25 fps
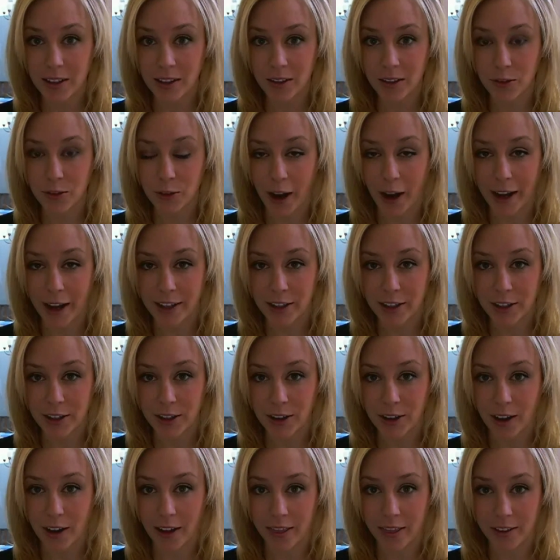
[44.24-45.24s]

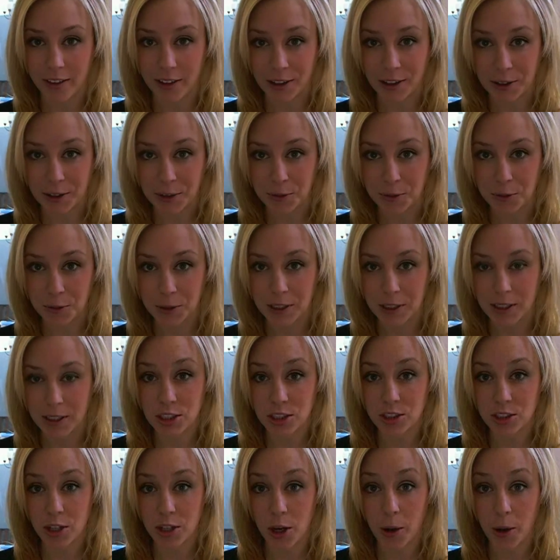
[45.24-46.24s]
writer, author would
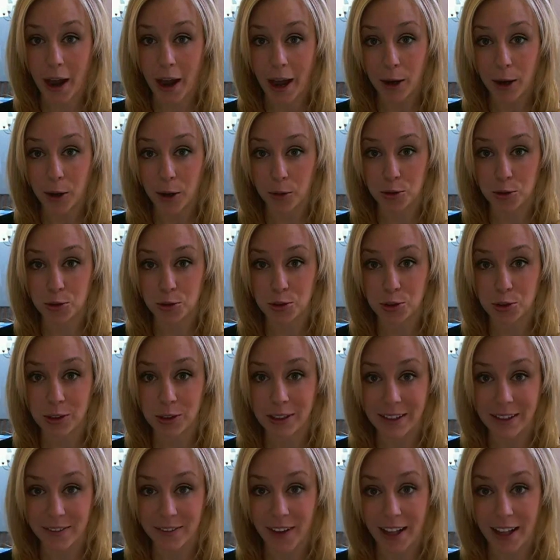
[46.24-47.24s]
know how
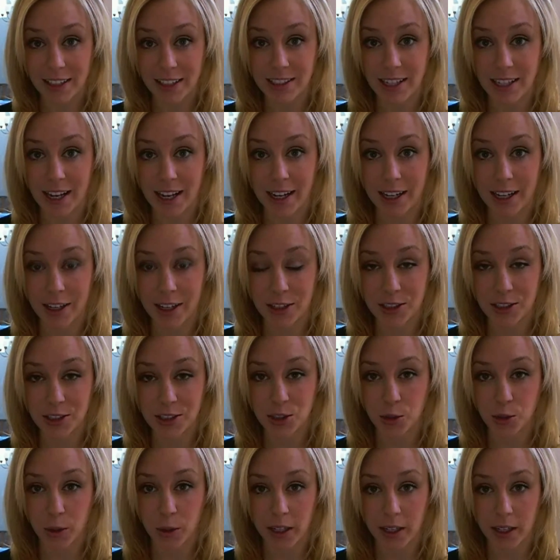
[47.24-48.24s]
truly fascinating her
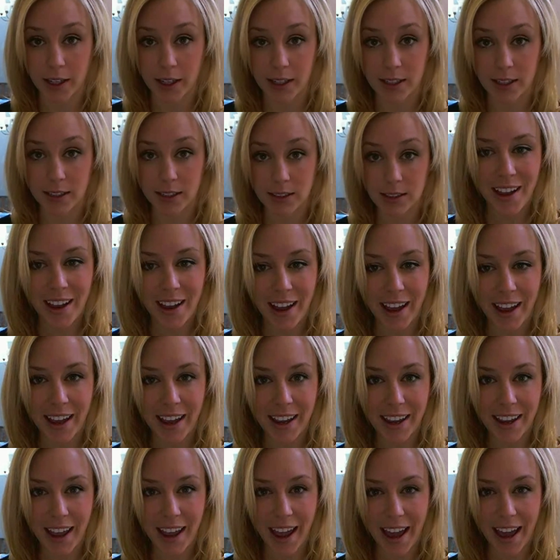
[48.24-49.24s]
story is.
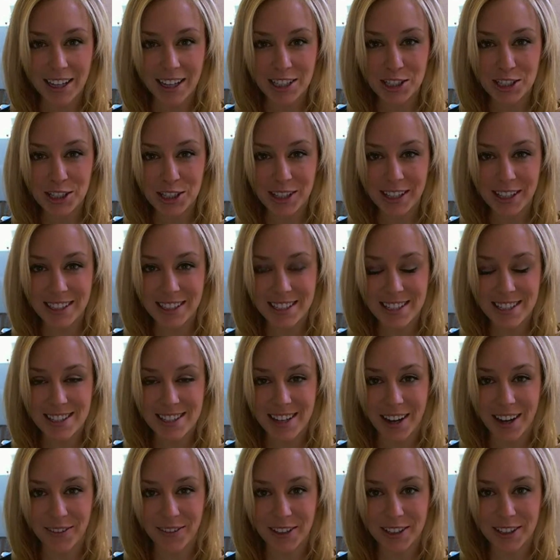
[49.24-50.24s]
I actually
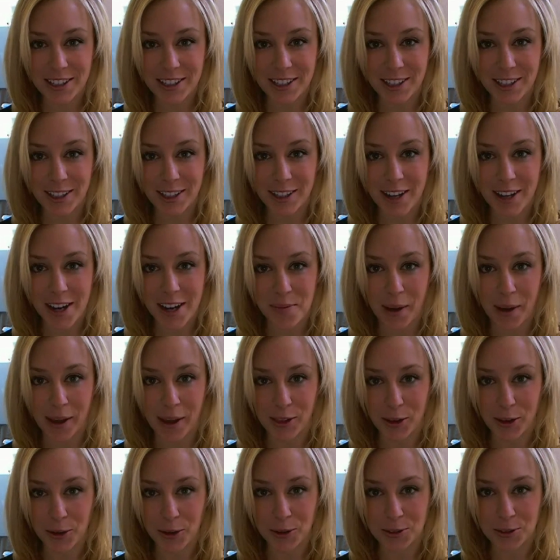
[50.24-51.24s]
discovered her in my
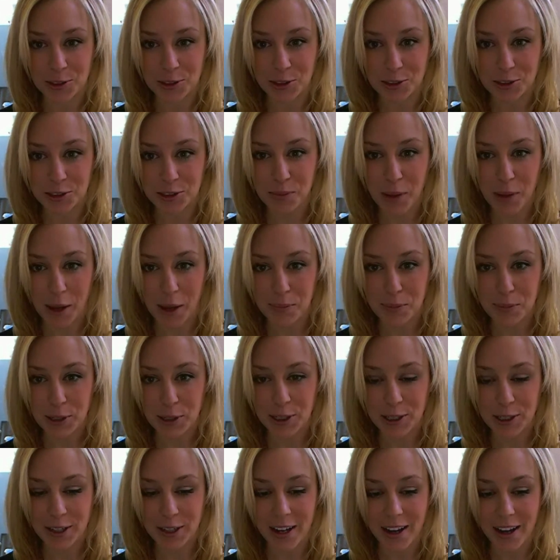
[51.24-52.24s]
local
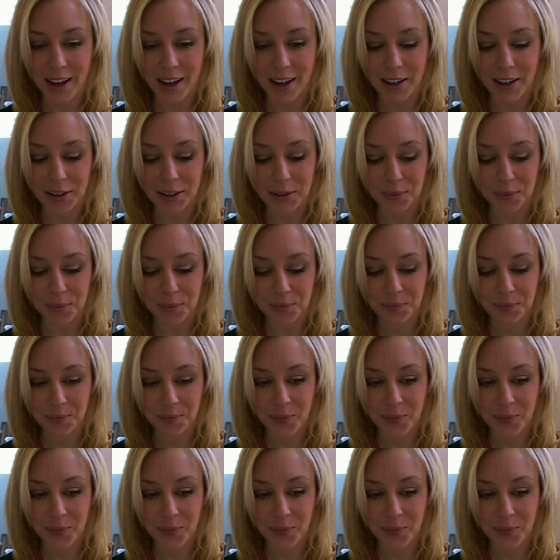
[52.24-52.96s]
newspaper, and